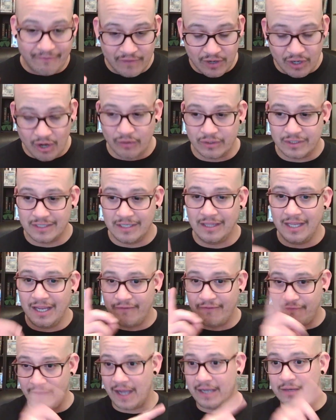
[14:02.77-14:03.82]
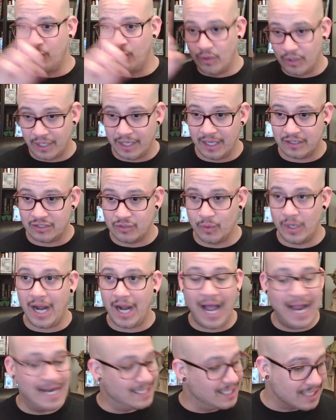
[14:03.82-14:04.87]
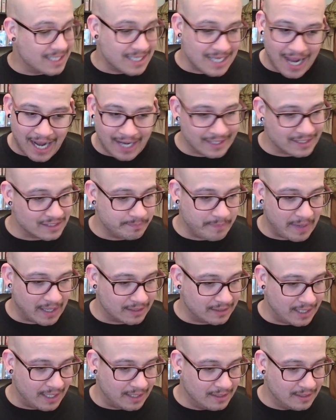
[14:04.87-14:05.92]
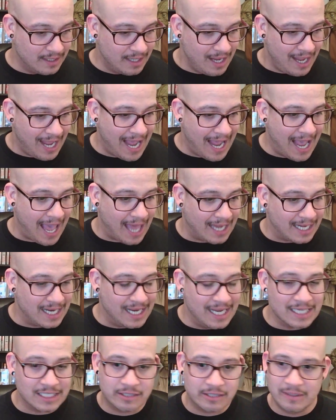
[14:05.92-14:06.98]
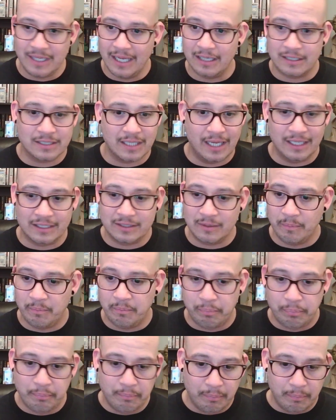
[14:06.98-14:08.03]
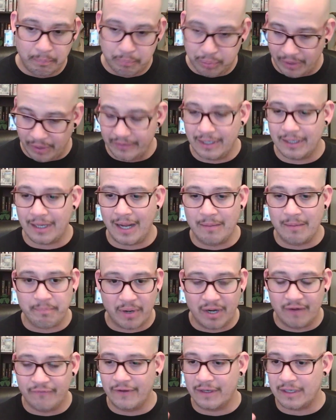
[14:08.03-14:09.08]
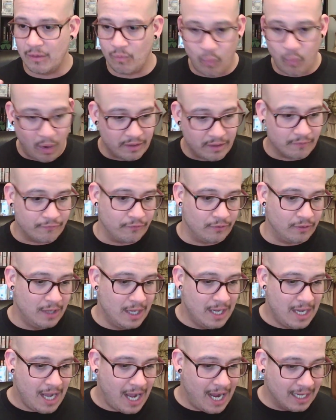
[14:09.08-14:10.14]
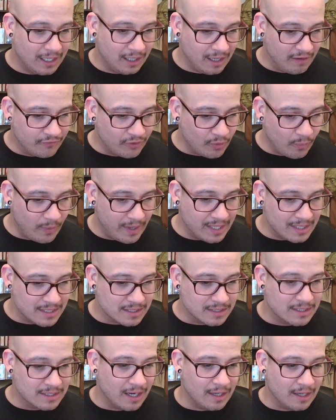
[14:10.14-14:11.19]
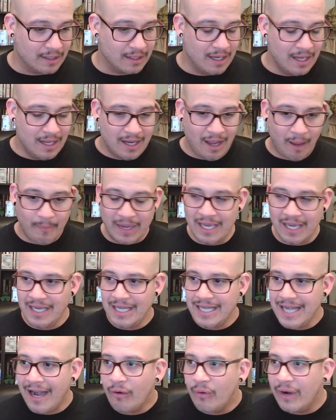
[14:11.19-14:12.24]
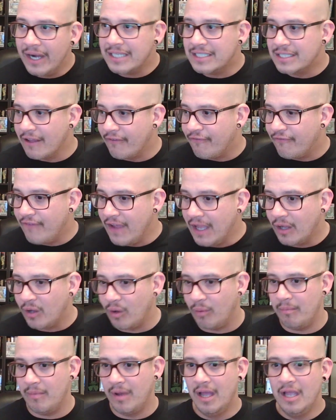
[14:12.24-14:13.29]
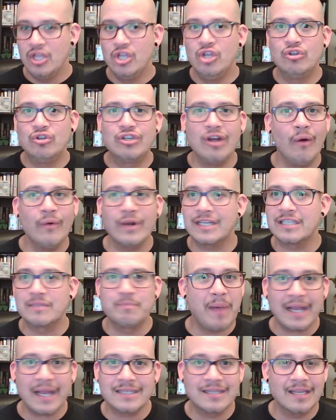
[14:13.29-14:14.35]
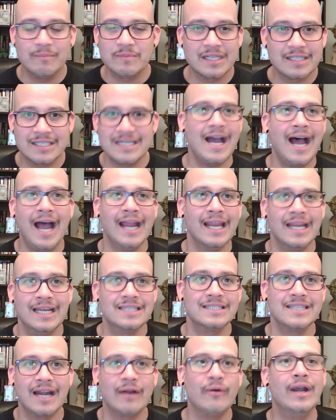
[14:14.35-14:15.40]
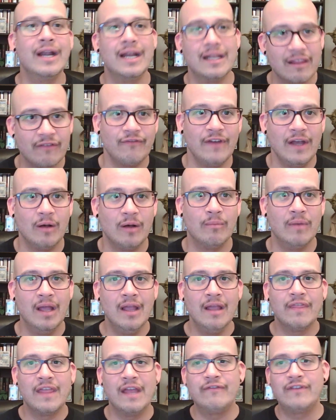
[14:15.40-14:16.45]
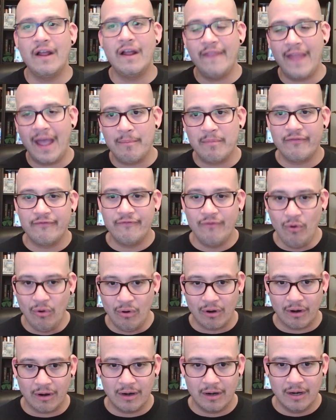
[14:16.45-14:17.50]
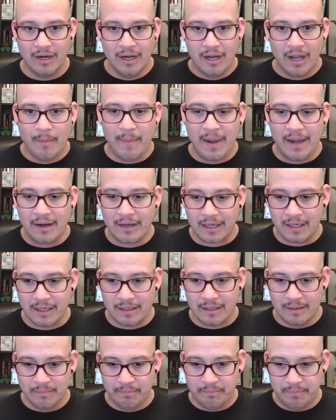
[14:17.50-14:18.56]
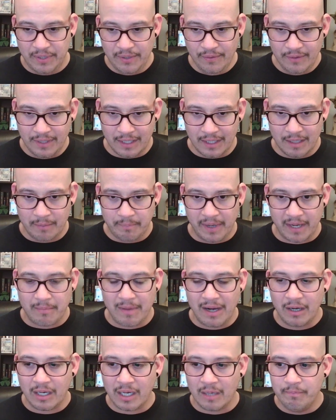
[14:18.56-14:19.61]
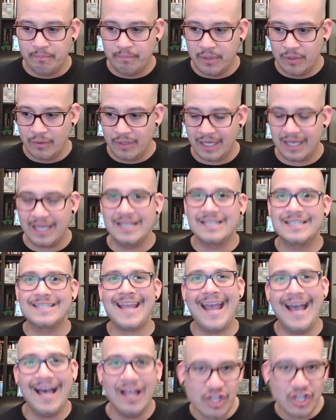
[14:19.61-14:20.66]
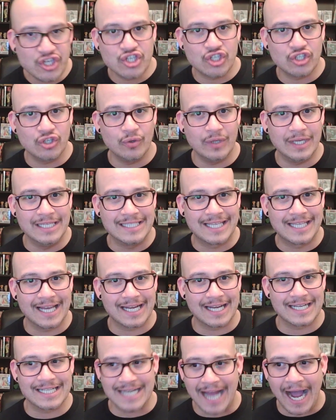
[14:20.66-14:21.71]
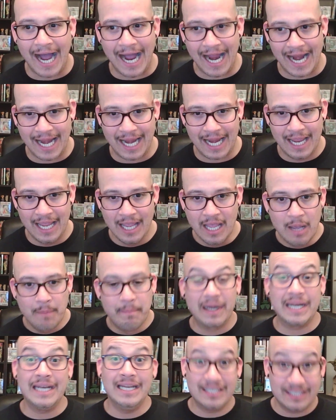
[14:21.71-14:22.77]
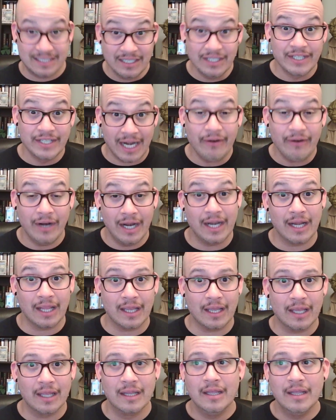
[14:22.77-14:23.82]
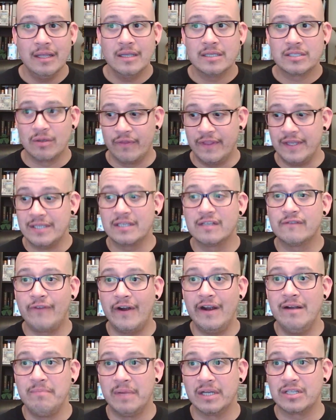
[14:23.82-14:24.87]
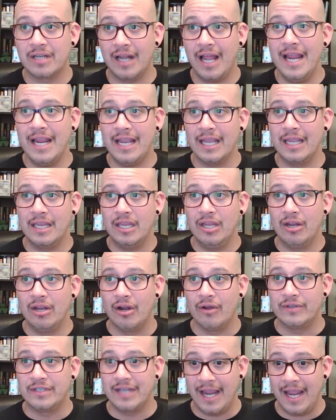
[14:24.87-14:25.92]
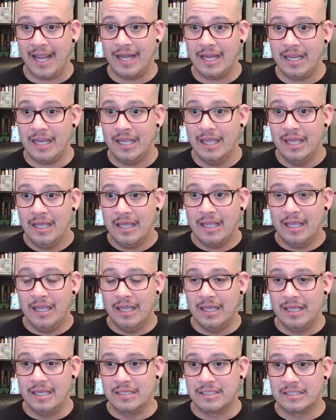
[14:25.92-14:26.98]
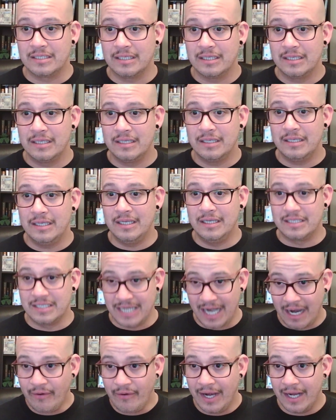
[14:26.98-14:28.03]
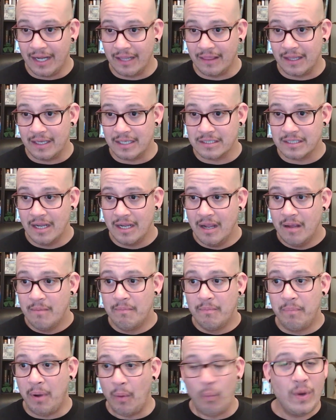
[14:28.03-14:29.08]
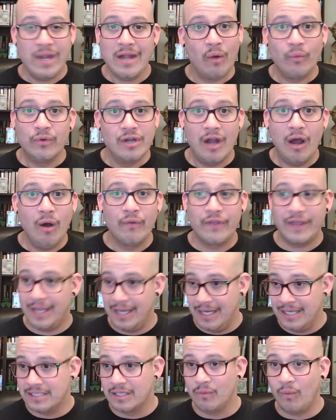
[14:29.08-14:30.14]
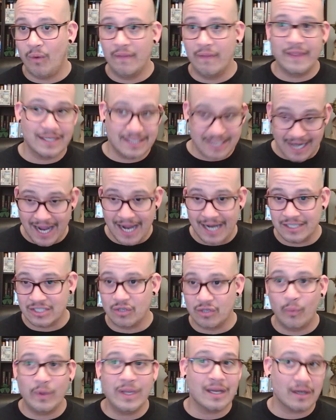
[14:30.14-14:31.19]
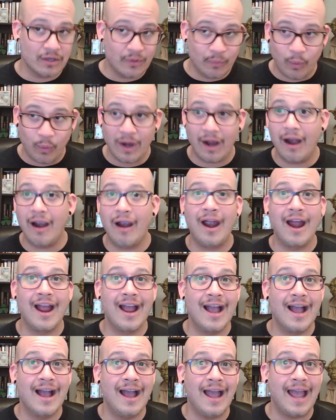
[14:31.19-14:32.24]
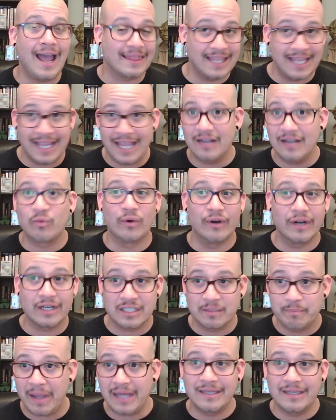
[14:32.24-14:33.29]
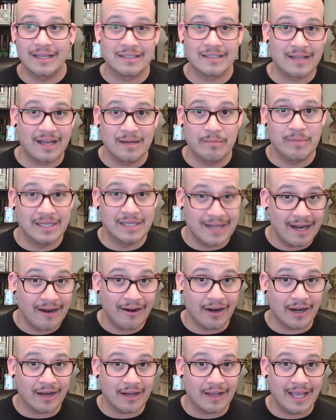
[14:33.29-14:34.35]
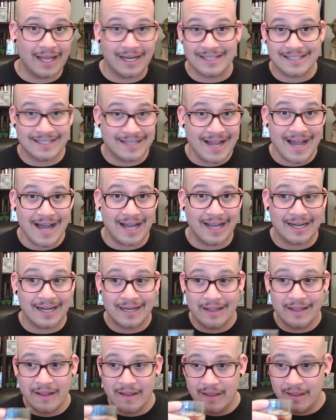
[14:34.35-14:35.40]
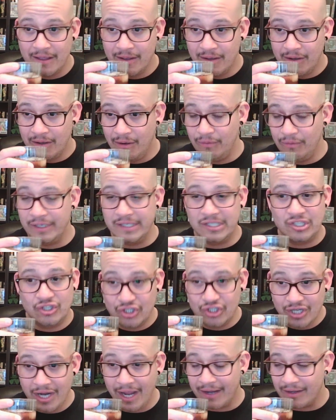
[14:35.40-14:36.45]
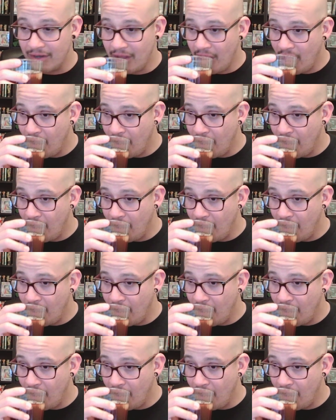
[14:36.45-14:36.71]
notes to the effect. We'll get to it. I did not expect that. And it's it's it's brilliant and perfect and wonderful. I love the way it's done. I mean, he narrates the film. You don't expect him to die. He's narrating the film. They've done that before, American Beauty, but American Beauty, he tells you he's gonna die, but he's still narrating it. So this is very much like it. You know, Danny is is narrating this, but we don't know that he's the one that dies. So we are we're at the end, we're expecting it's gonna be Derek, and it's not. Holy shit.